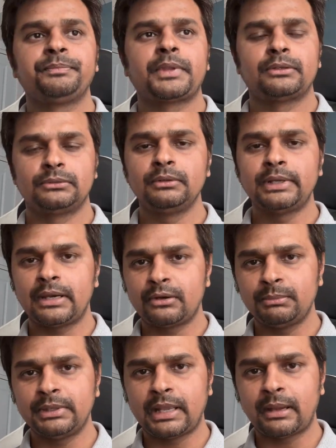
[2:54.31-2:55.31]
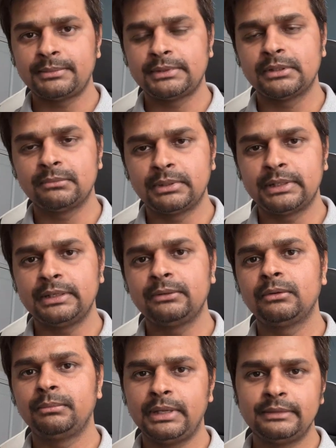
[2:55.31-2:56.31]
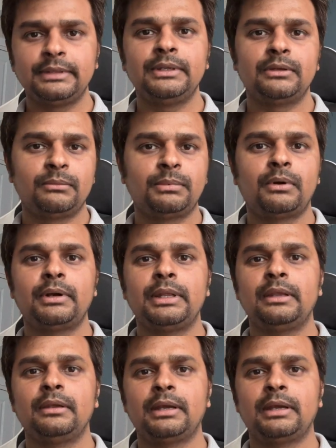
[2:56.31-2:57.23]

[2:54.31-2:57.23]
Soul cannot be captured, but it could be easily your body.